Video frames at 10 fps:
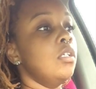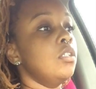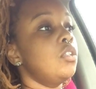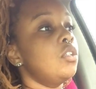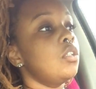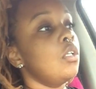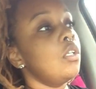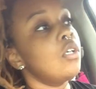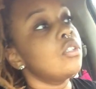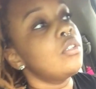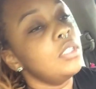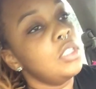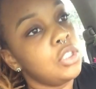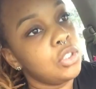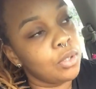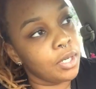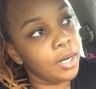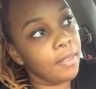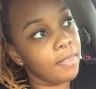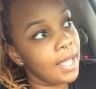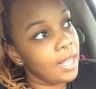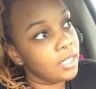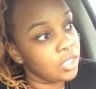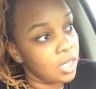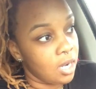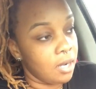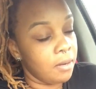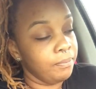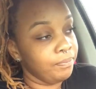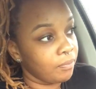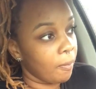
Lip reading: So long story short, that job,